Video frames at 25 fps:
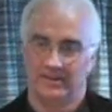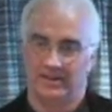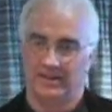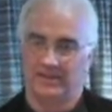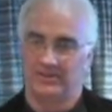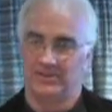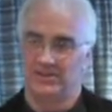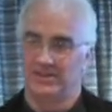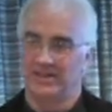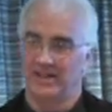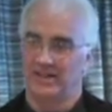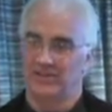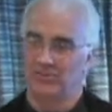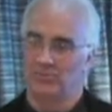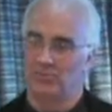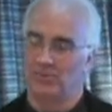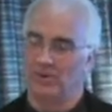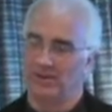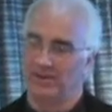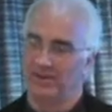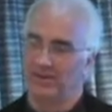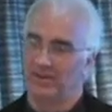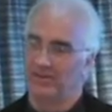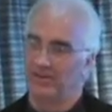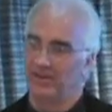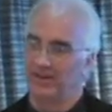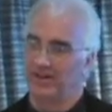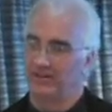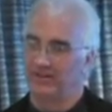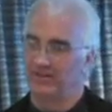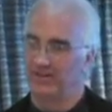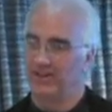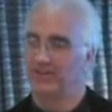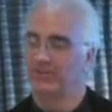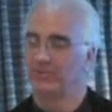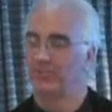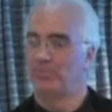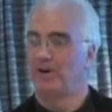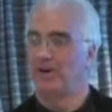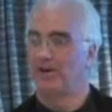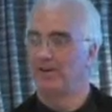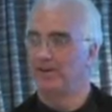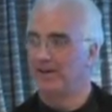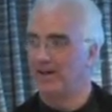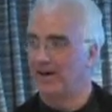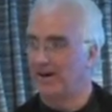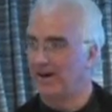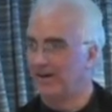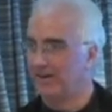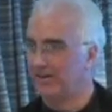And see, that's one of the things, that's part of
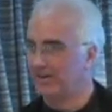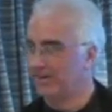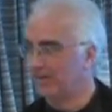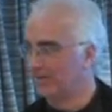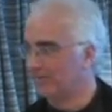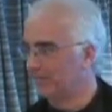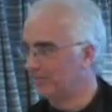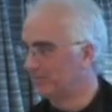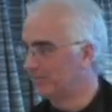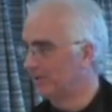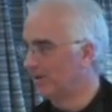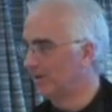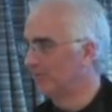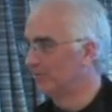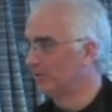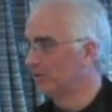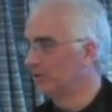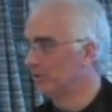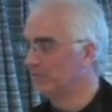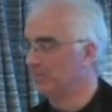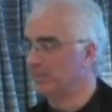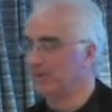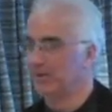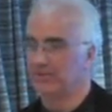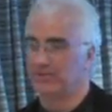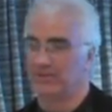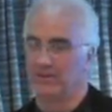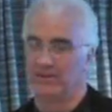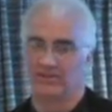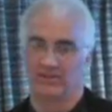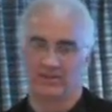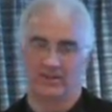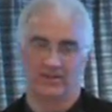the art of good business,